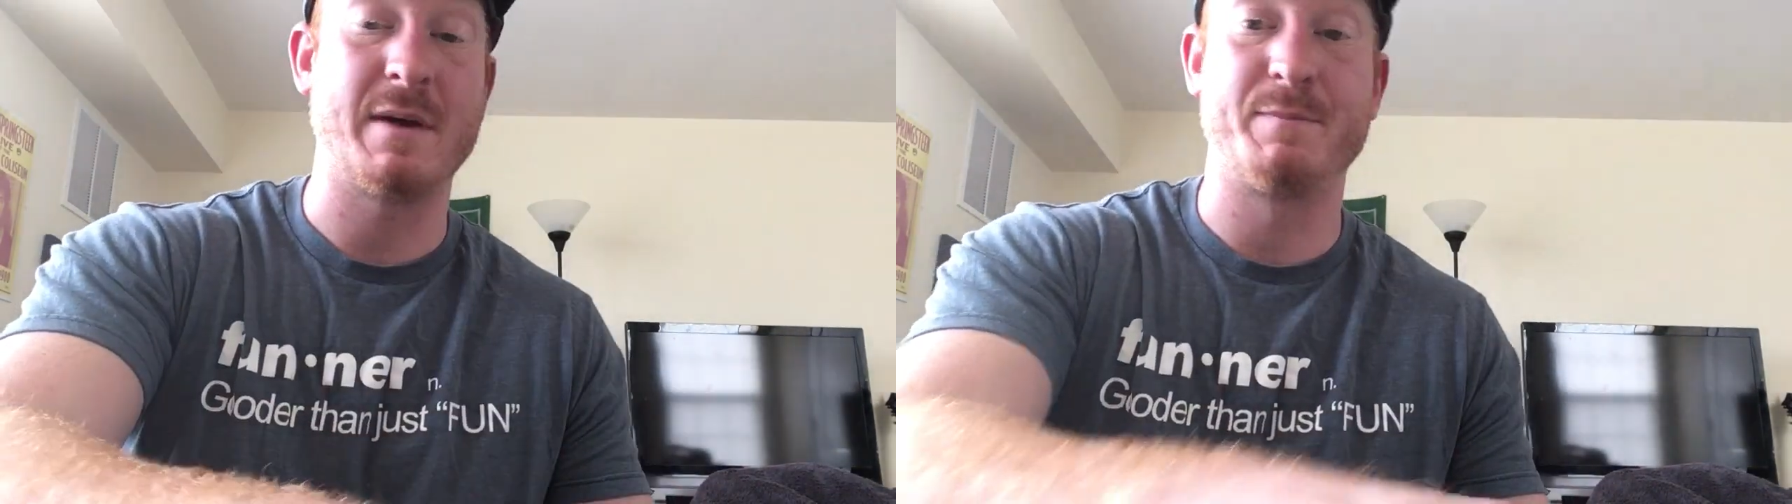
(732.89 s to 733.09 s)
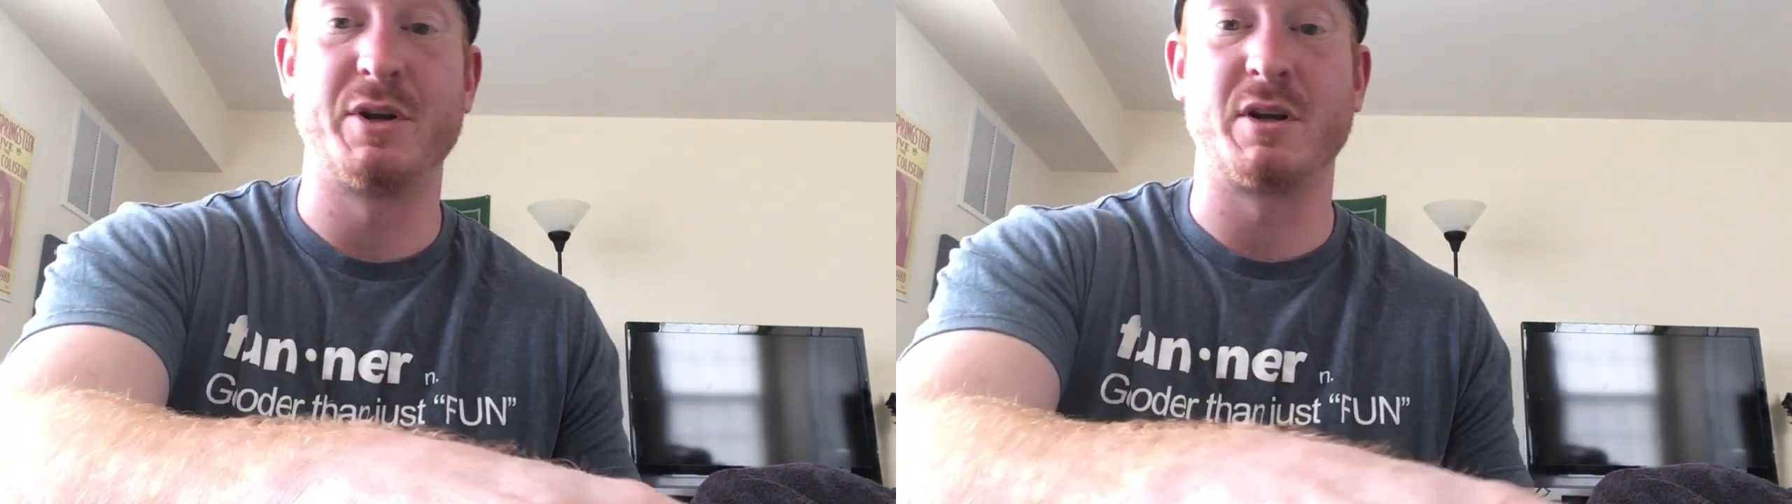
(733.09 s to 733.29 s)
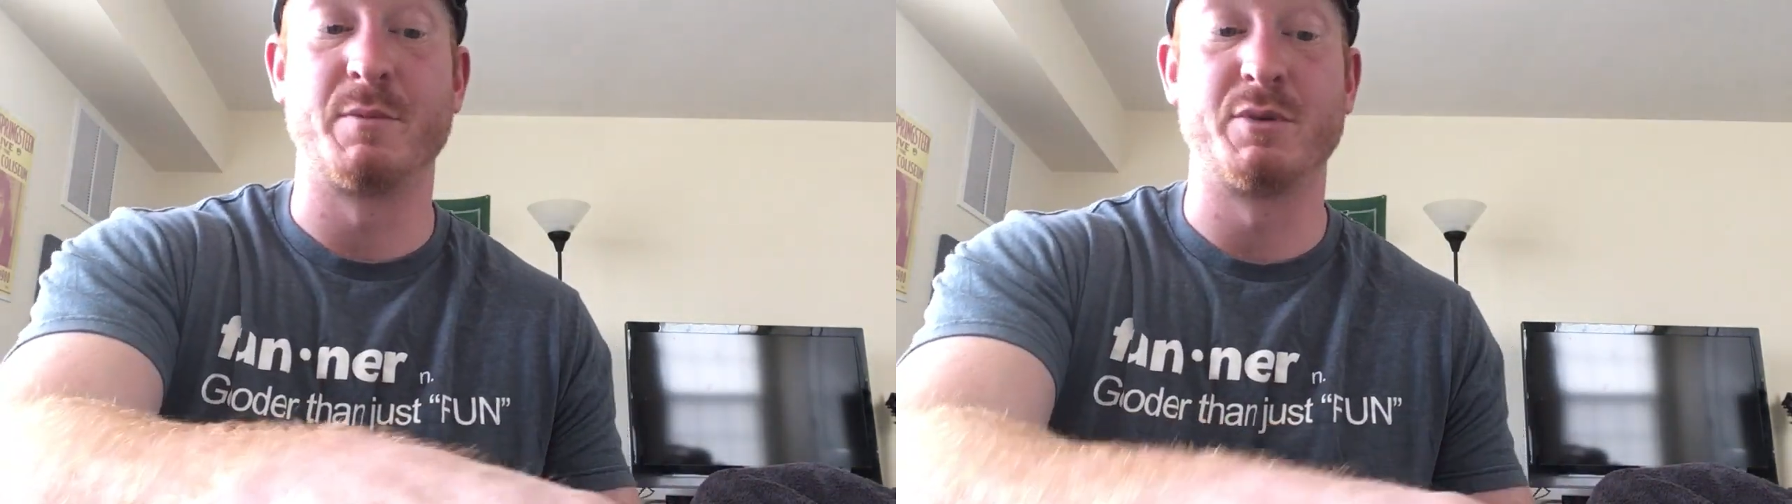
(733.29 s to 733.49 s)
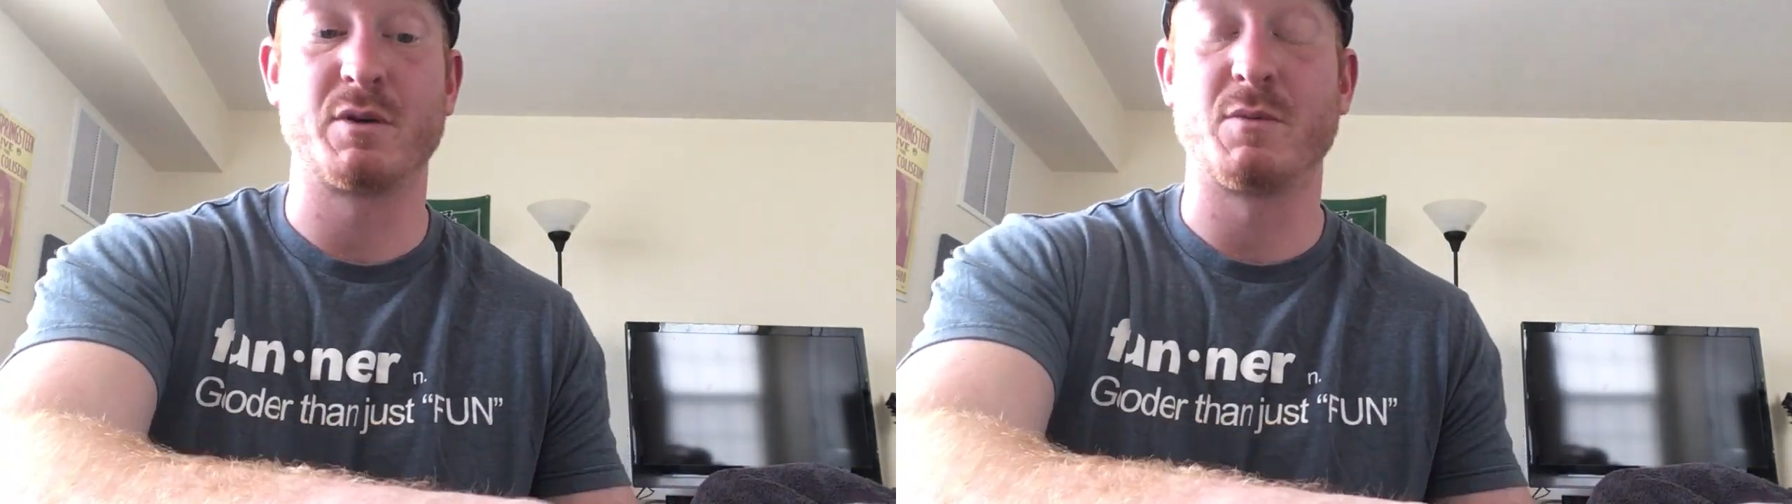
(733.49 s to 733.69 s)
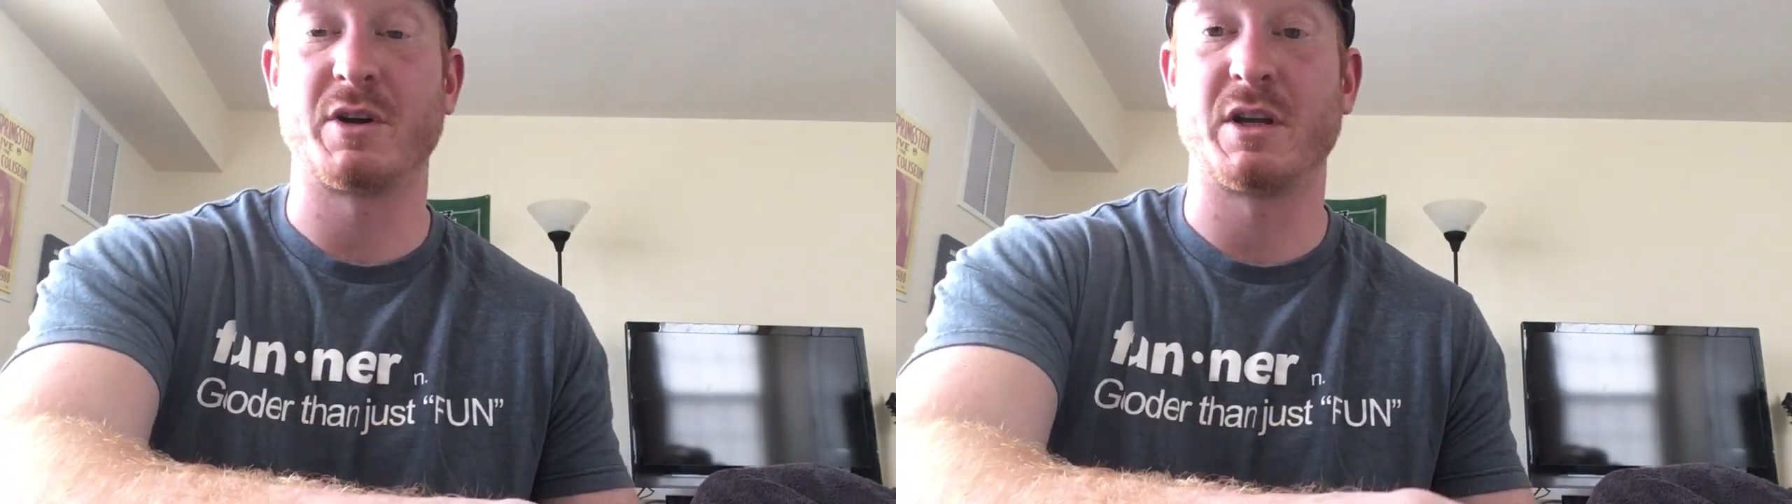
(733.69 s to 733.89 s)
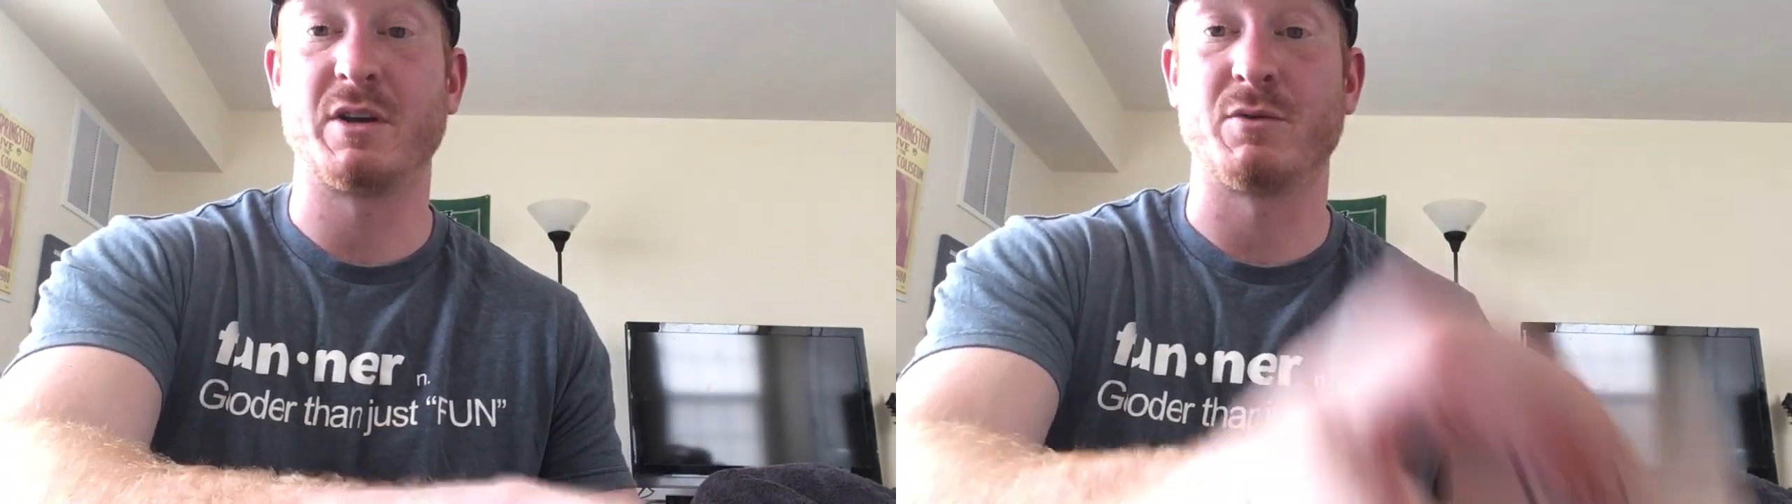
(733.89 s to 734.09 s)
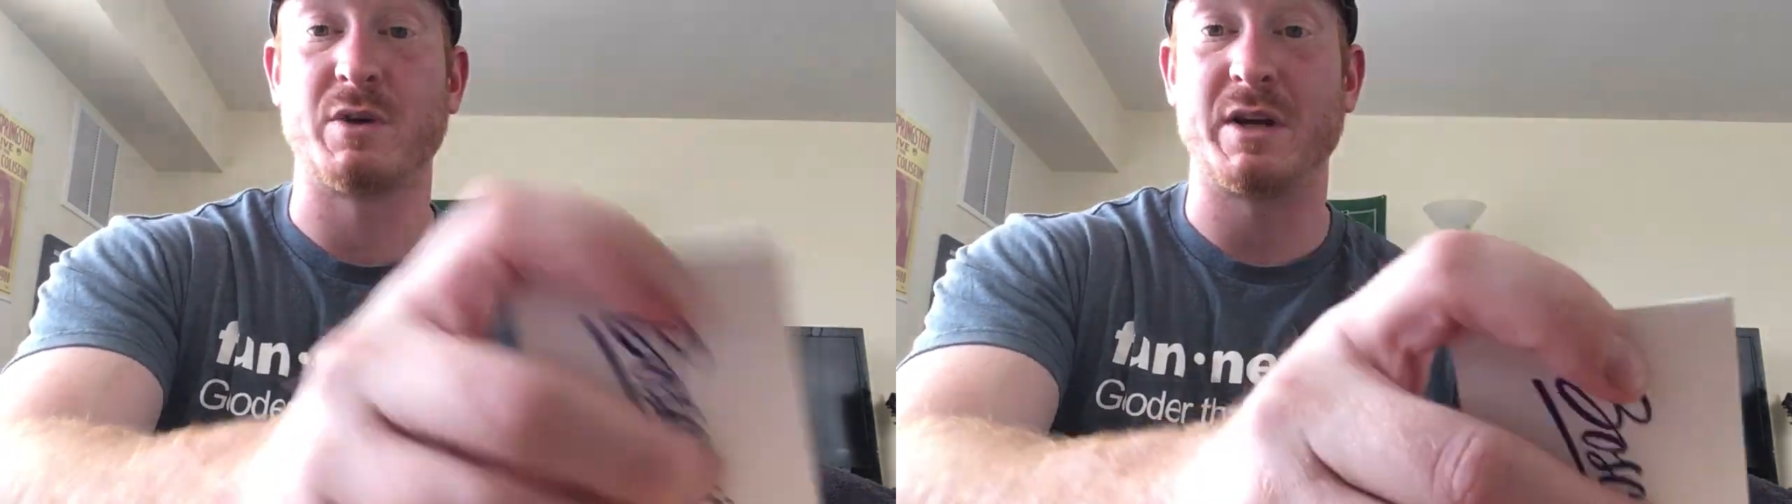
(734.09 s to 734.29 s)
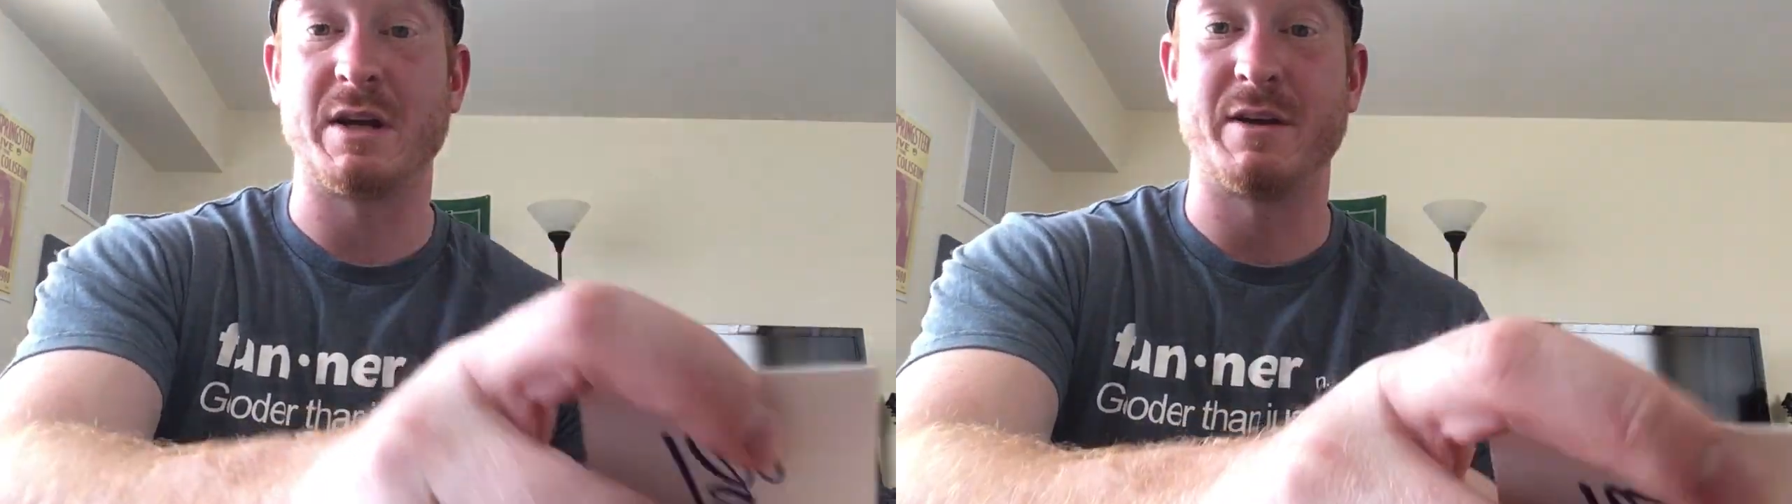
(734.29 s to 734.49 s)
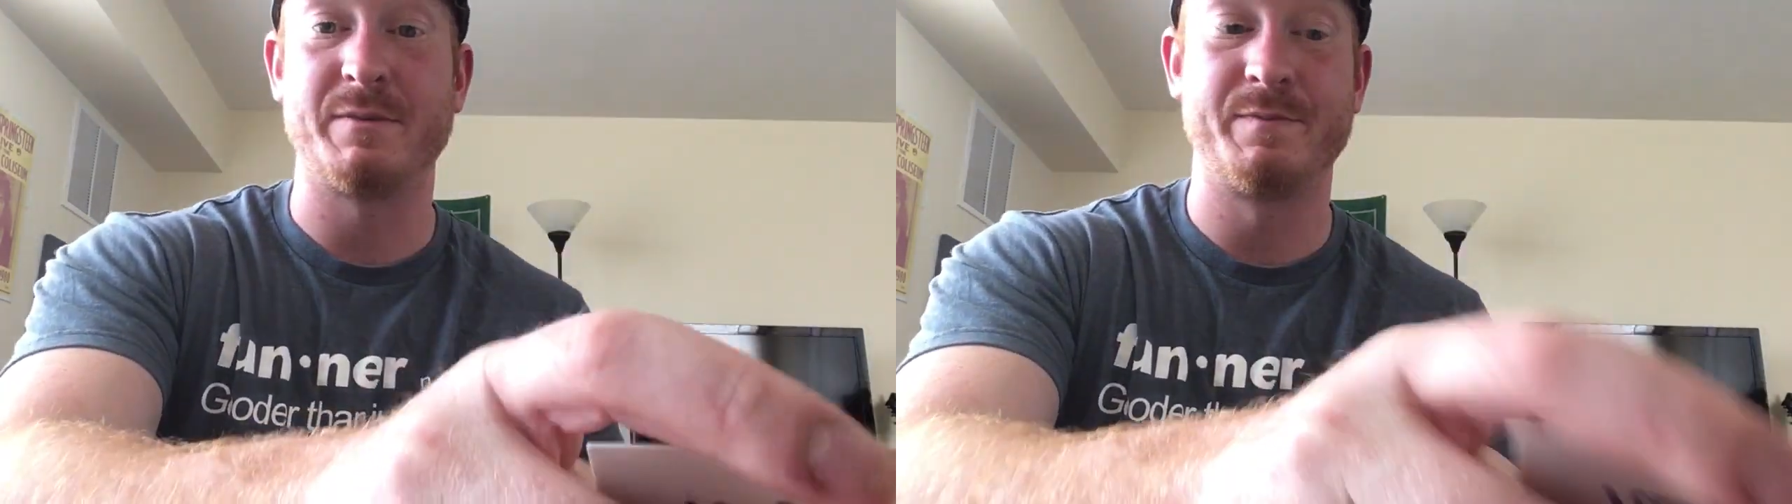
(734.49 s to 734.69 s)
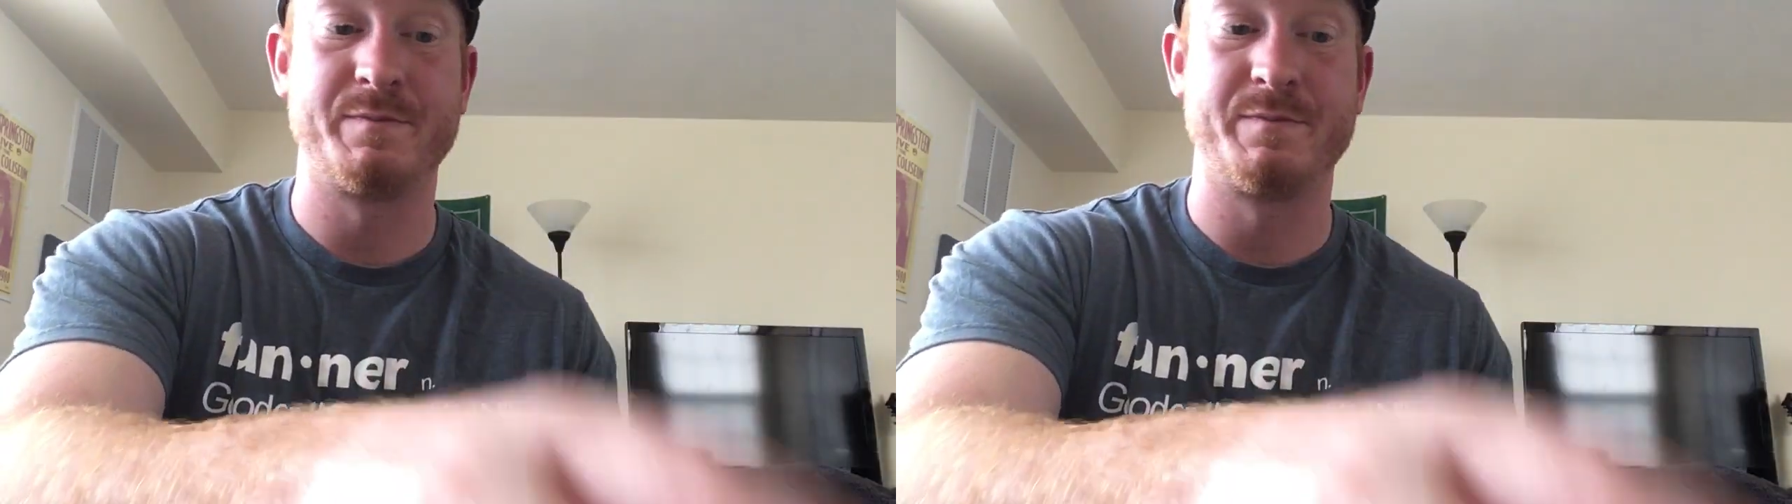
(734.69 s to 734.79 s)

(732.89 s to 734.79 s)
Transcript: putting a bookmark in it right now,